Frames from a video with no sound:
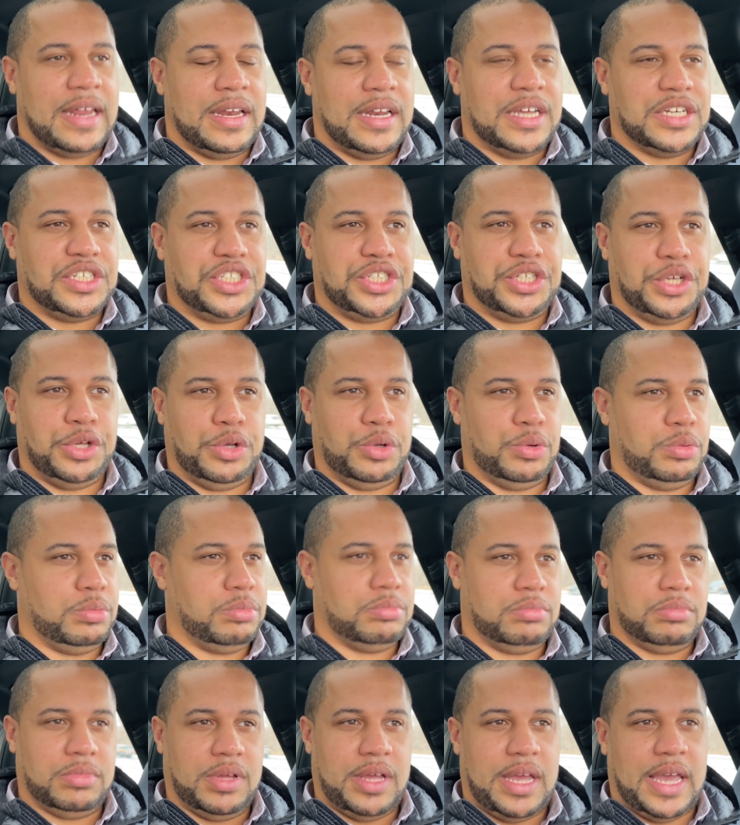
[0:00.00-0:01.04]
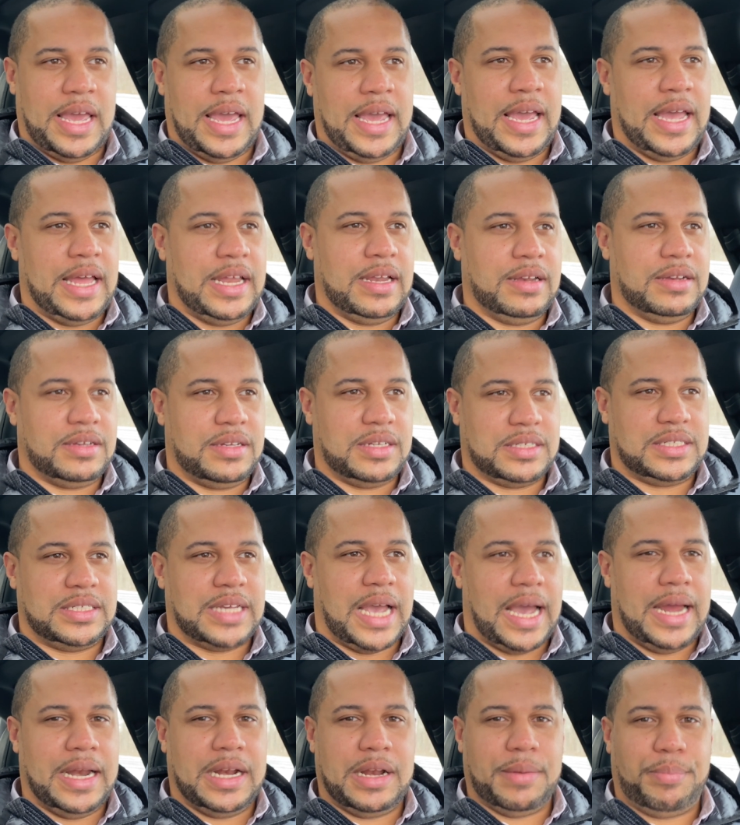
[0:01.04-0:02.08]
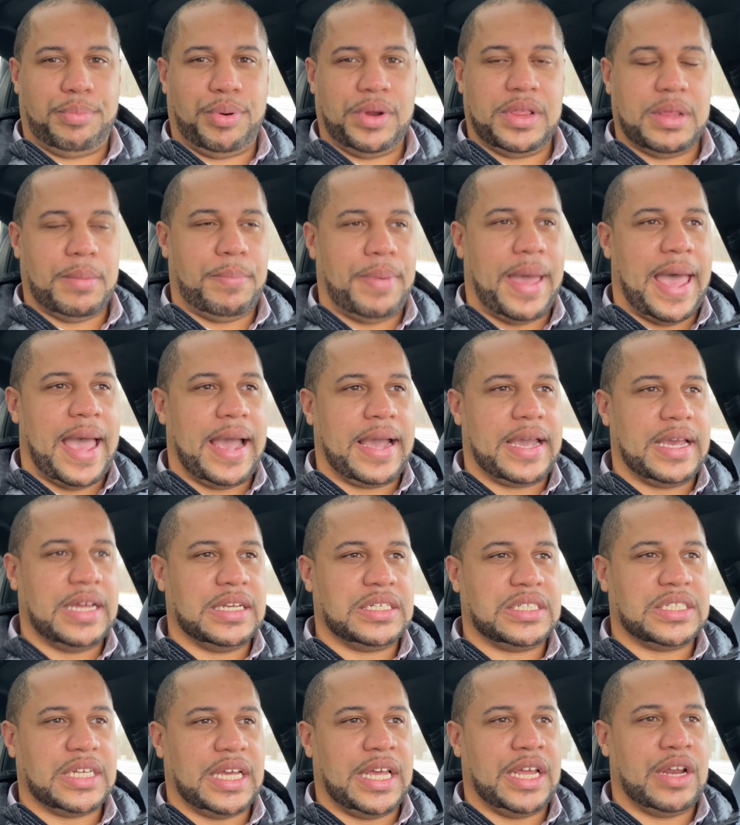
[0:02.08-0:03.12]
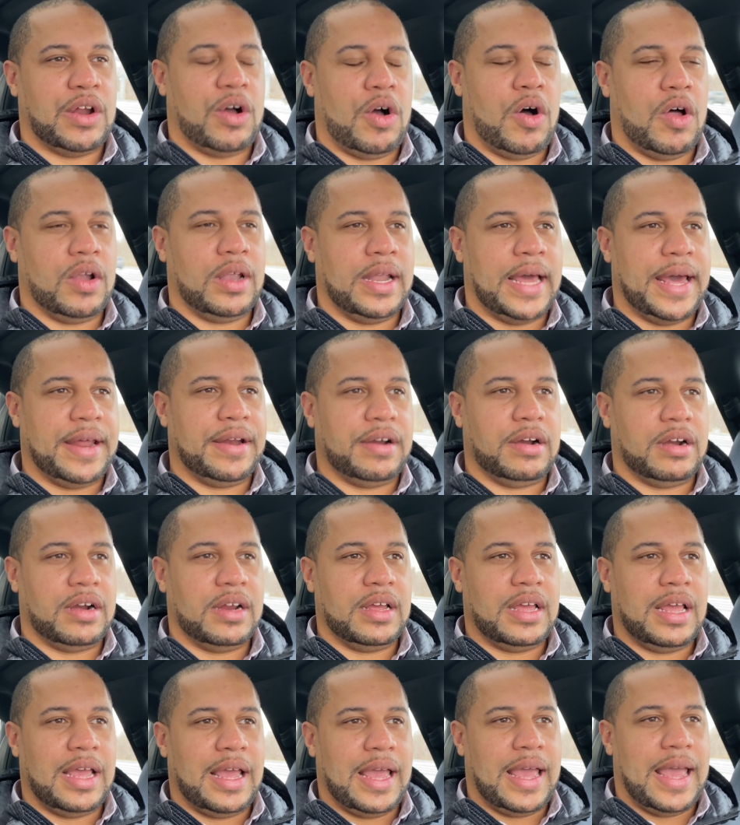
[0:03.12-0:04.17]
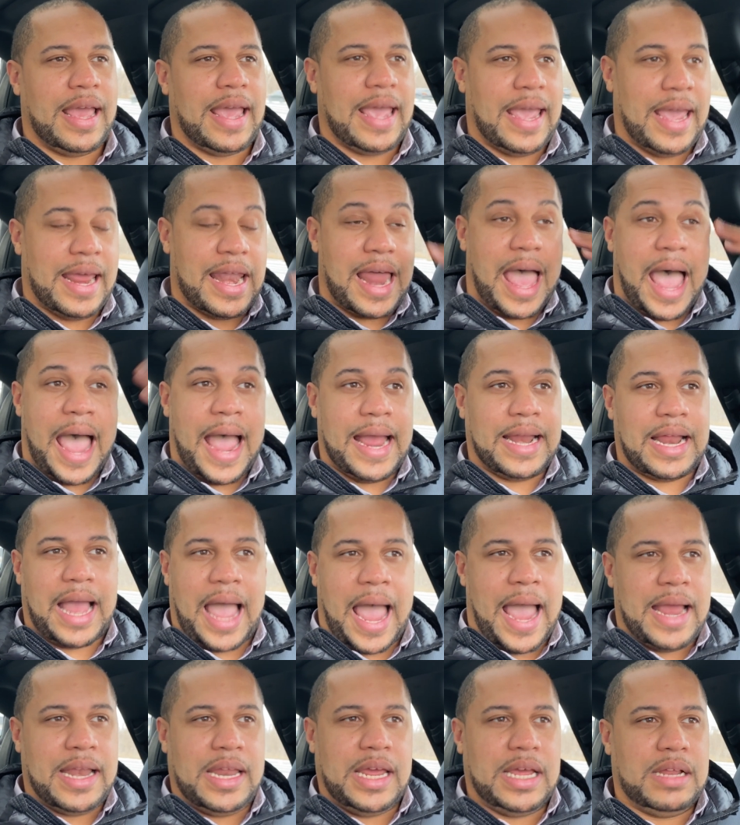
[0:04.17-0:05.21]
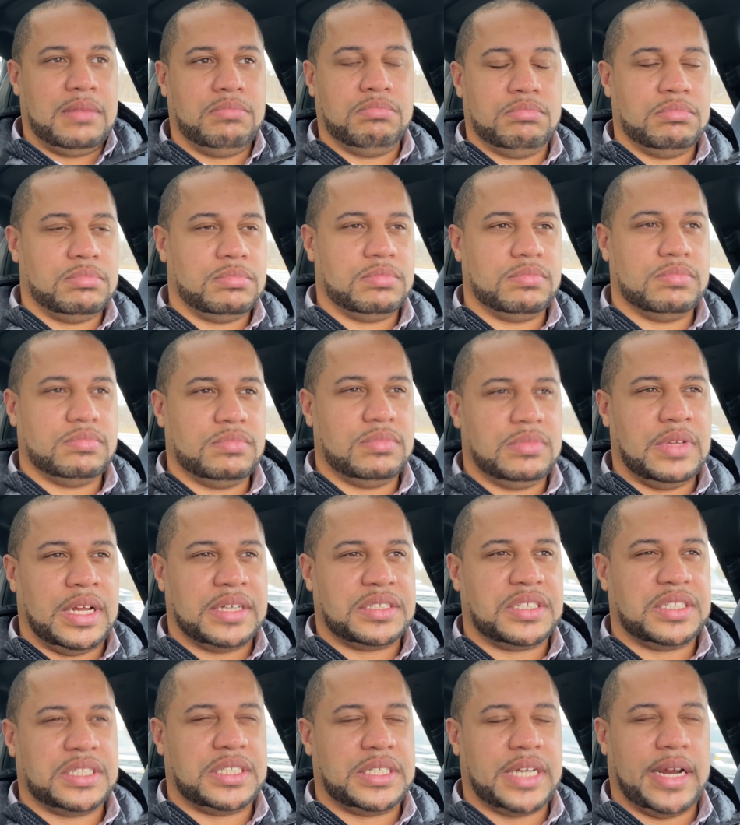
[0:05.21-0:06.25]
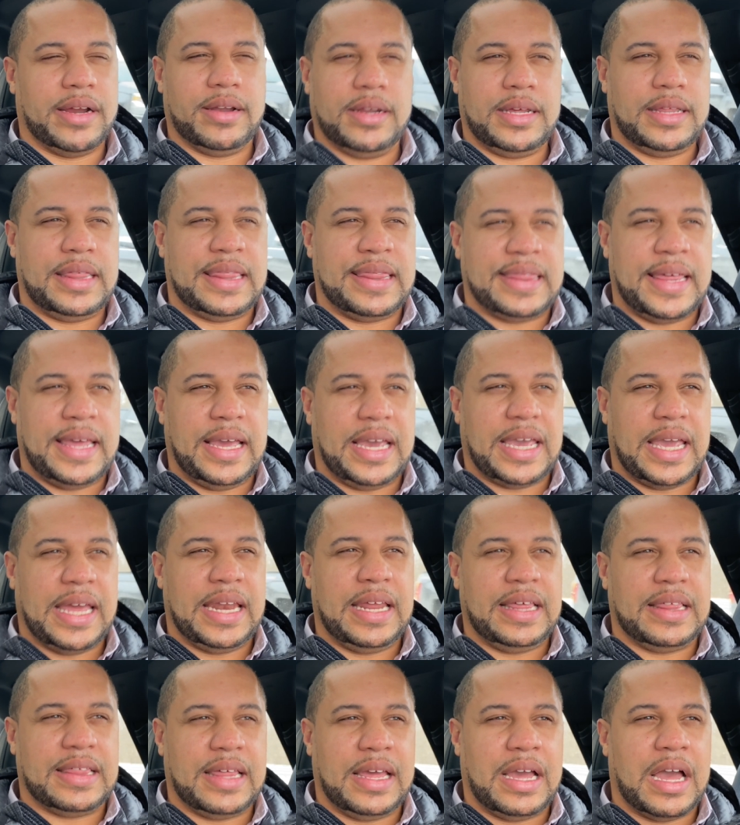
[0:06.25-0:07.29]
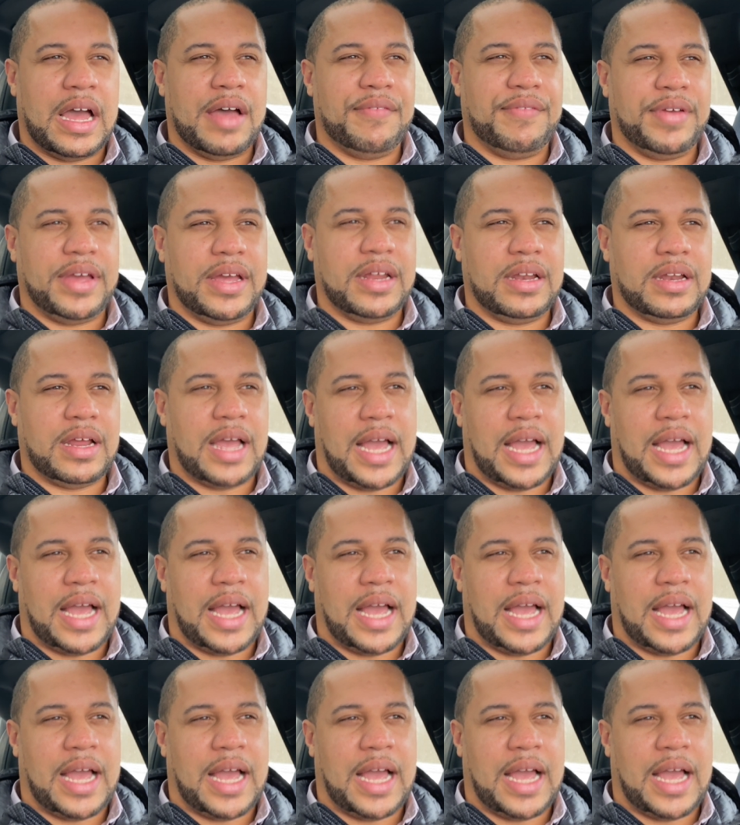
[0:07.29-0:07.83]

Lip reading: issue and decided to print the package in all letter, and I didn't necessarily think anything of it.